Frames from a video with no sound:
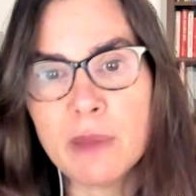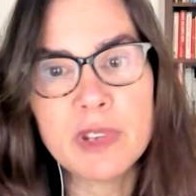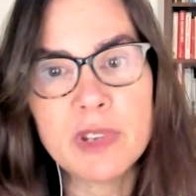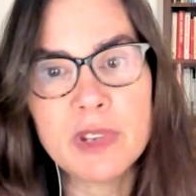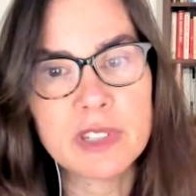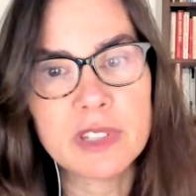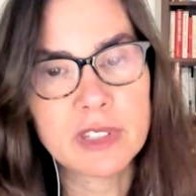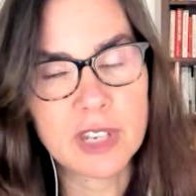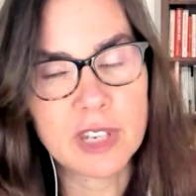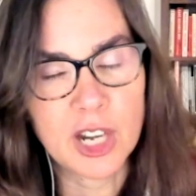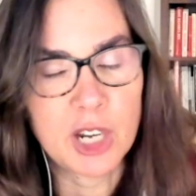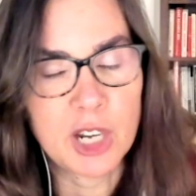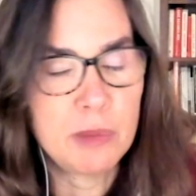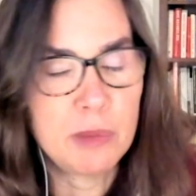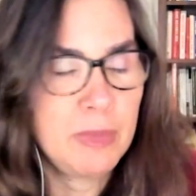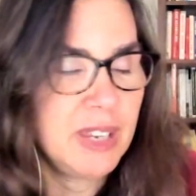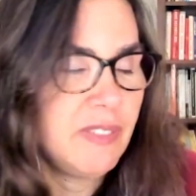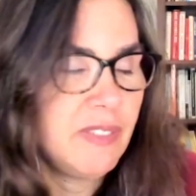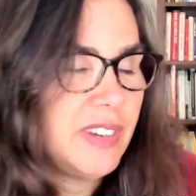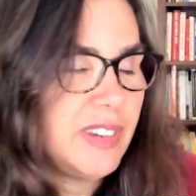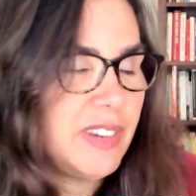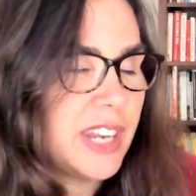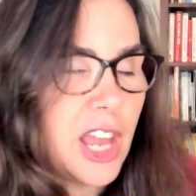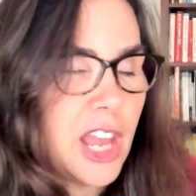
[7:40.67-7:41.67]
There's, there can be
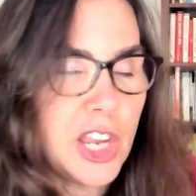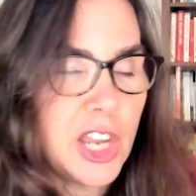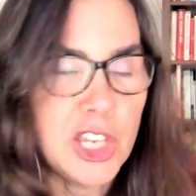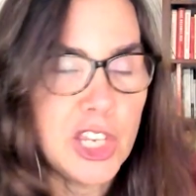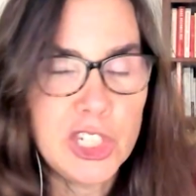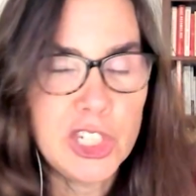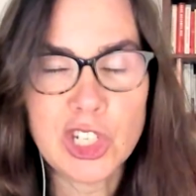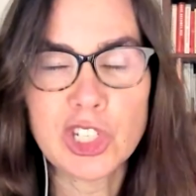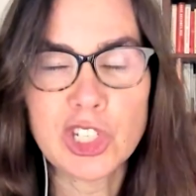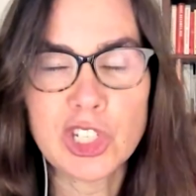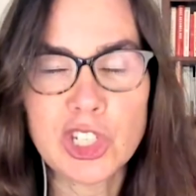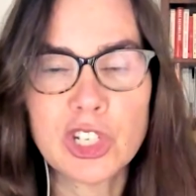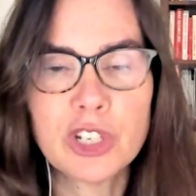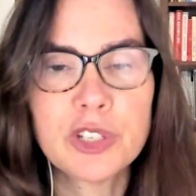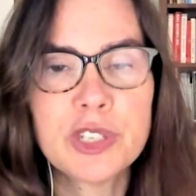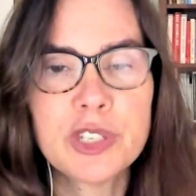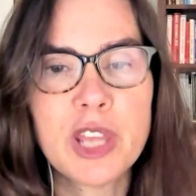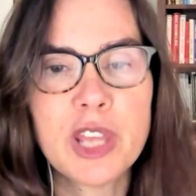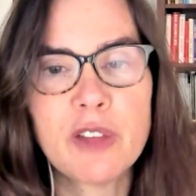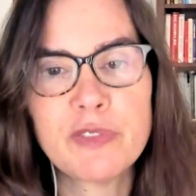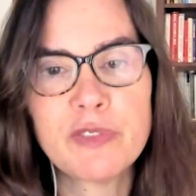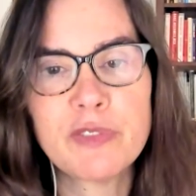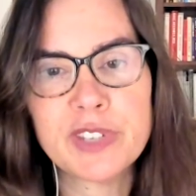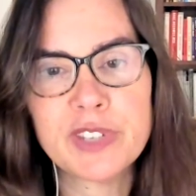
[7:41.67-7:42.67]
even unconditional
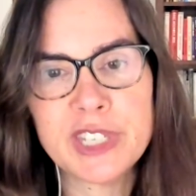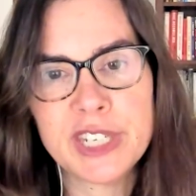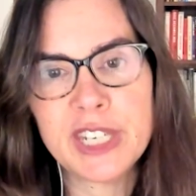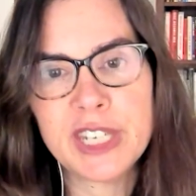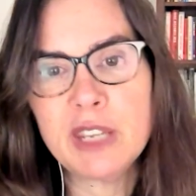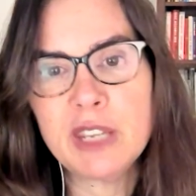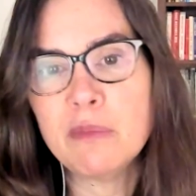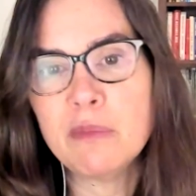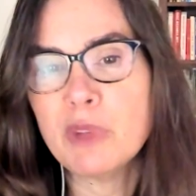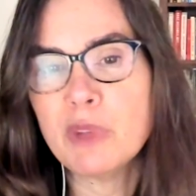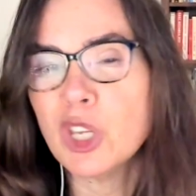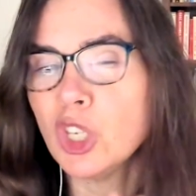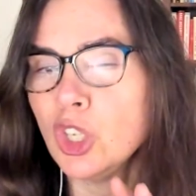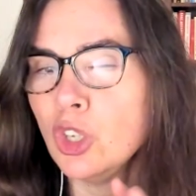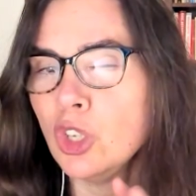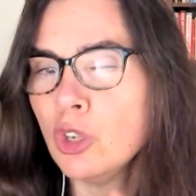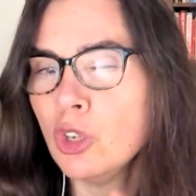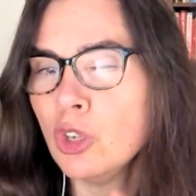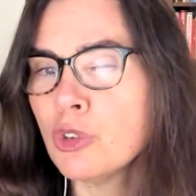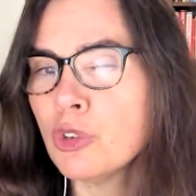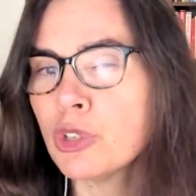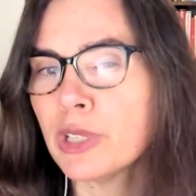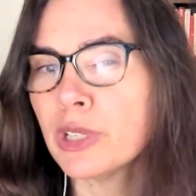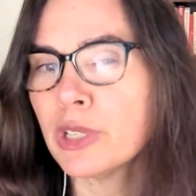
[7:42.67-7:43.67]
self-esteem, but
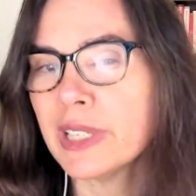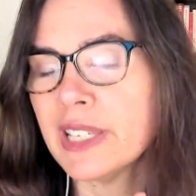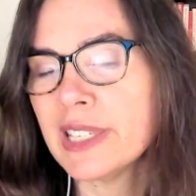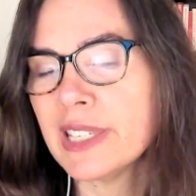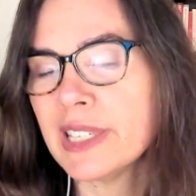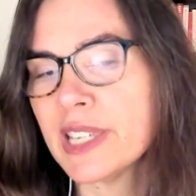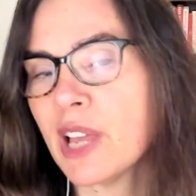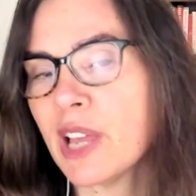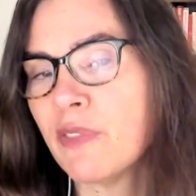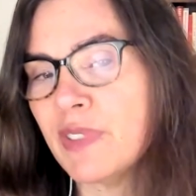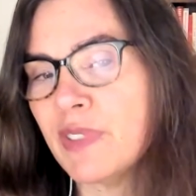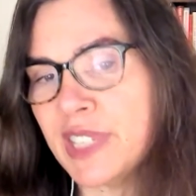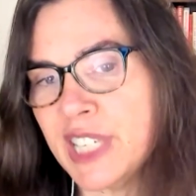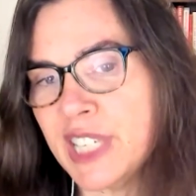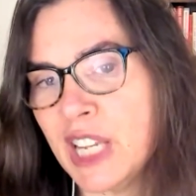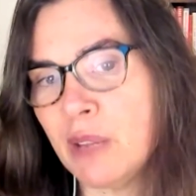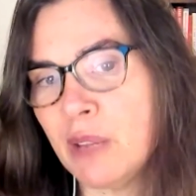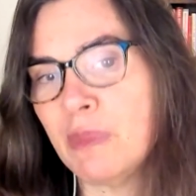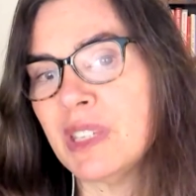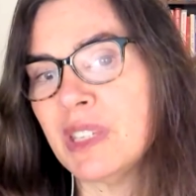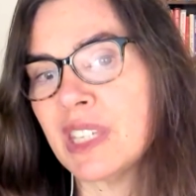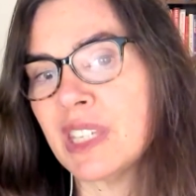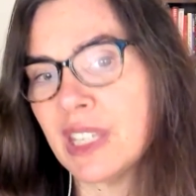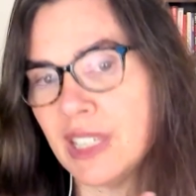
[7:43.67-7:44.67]
usually self-esteem
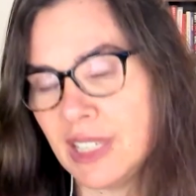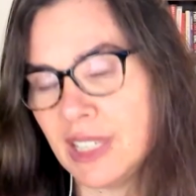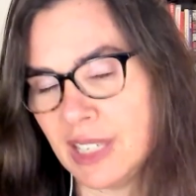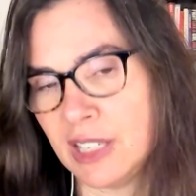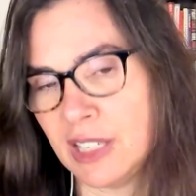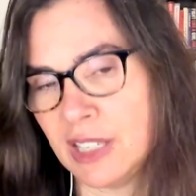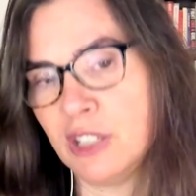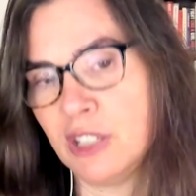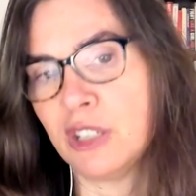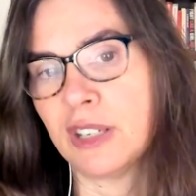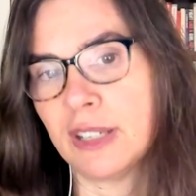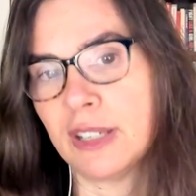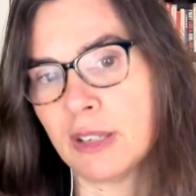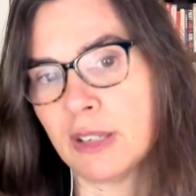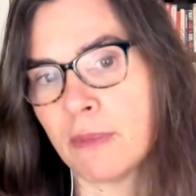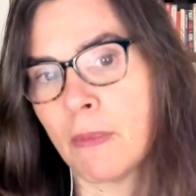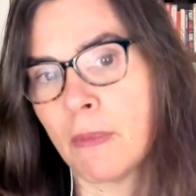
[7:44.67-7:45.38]
is contingent.